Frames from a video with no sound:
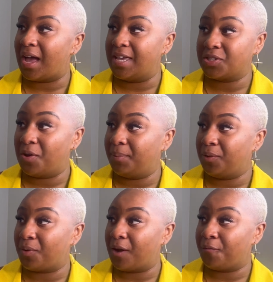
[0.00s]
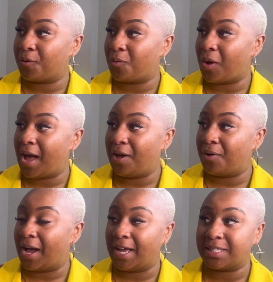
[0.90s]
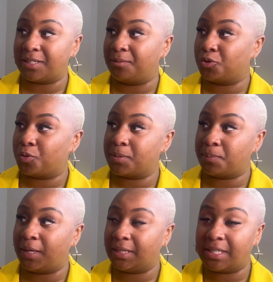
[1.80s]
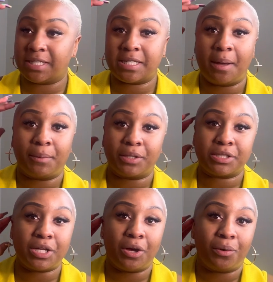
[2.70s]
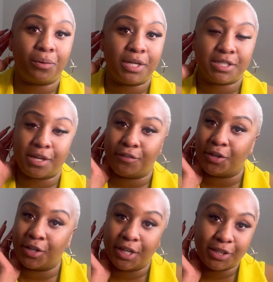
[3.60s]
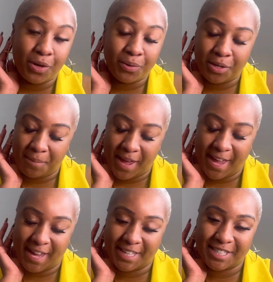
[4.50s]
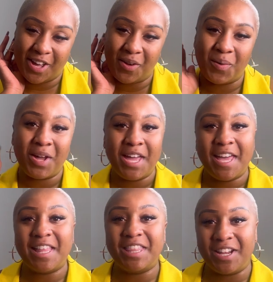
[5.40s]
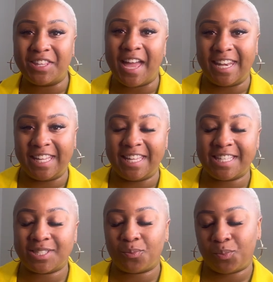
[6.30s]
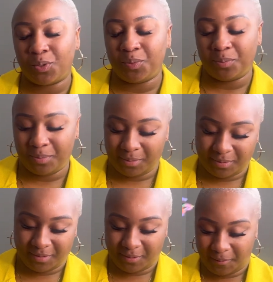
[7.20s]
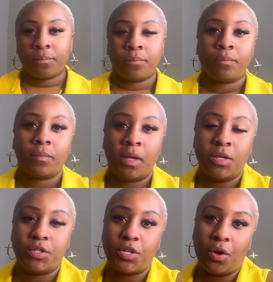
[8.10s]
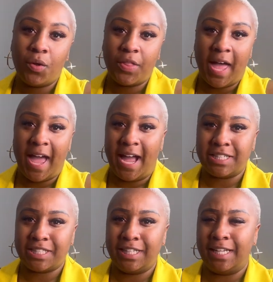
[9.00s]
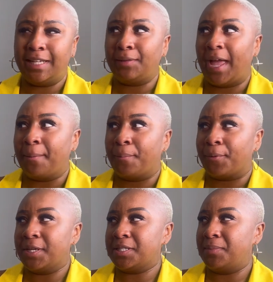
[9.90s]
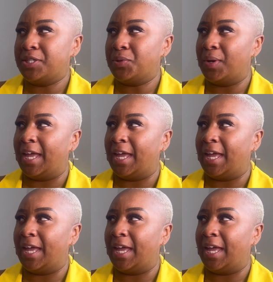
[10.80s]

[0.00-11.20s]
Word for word: It's gonna be around for a while. I got some trips planned this summer, so it's definitely gonna get thrown in the bag. So there that is. Whoop. So that actually like brings me to an